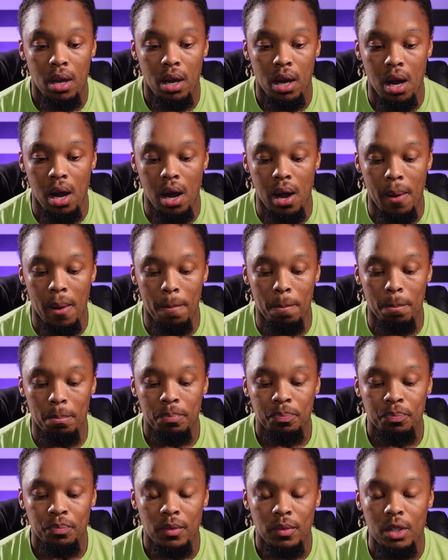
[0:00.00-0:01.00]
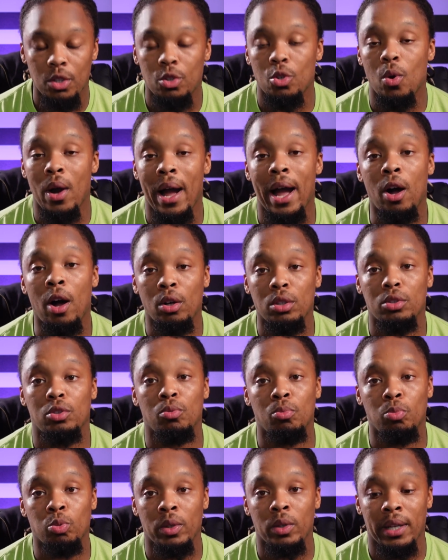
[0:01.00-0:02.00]
So I
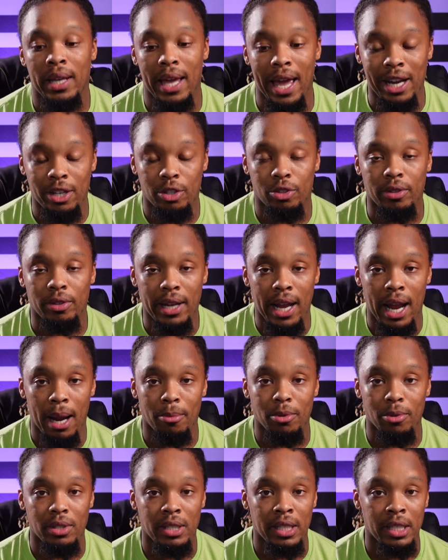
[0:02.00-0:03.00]
also bring extra cameras.